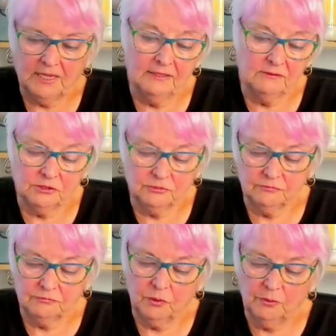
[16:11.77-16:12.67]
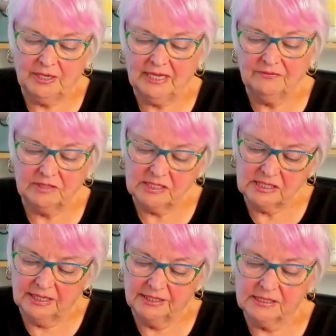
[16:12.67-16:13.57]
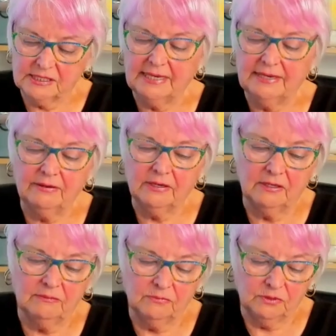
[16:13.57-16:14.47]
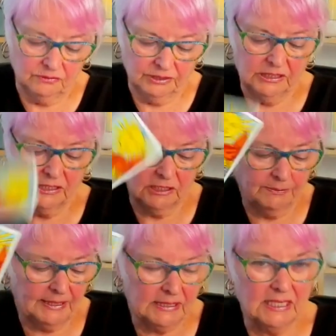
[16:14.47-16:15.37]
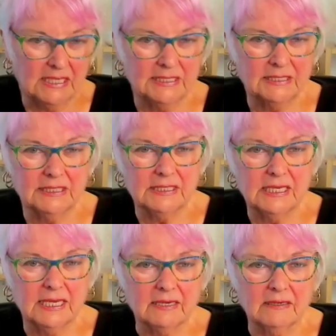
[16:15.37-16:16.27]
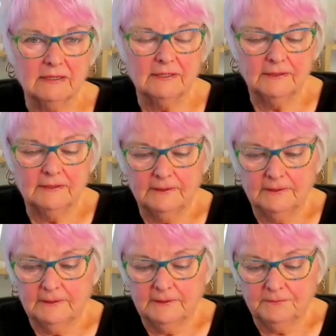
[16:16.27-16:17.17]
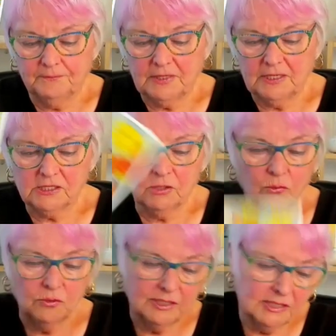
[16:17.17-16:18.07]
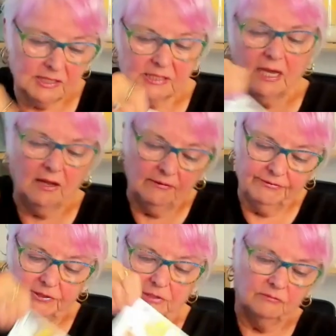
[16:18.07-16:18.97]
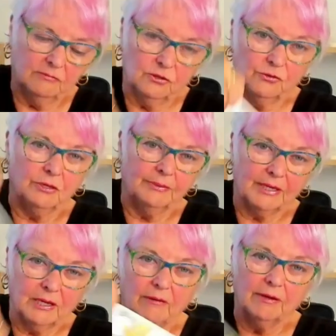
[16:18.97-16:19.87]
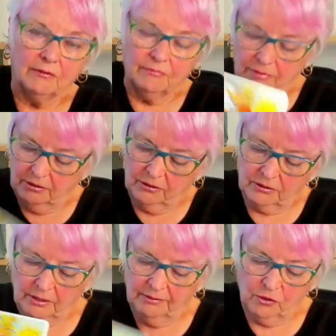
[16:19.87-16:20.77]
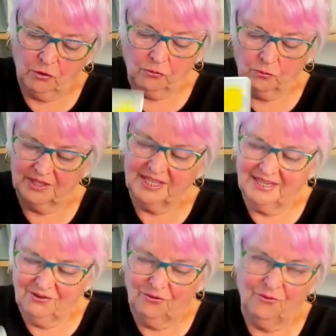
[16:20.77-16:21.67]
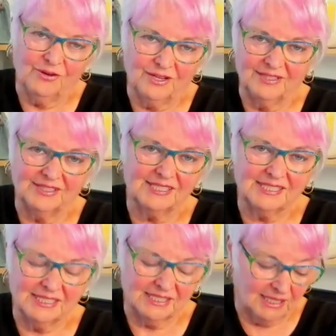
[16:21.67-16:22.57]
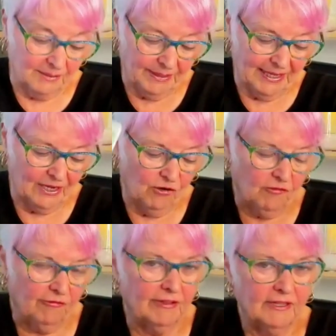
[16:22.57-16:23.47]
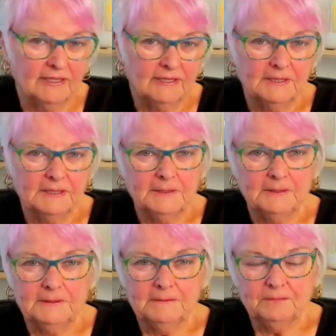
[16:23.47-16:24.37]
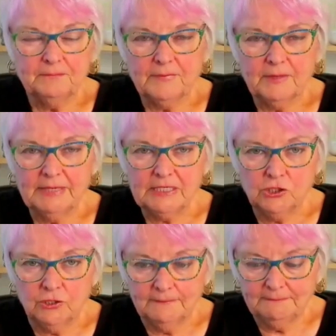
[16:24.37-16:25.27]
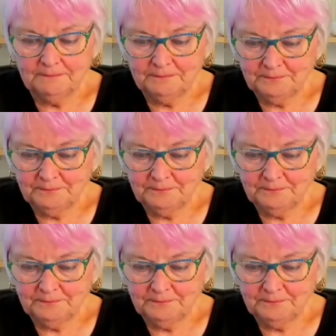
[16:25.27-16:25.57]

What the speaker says: And when we get the Sun as the outcome, well, this is the best card in the deck. So all this stuff that you're going to be going on with in August is going to pay off big time.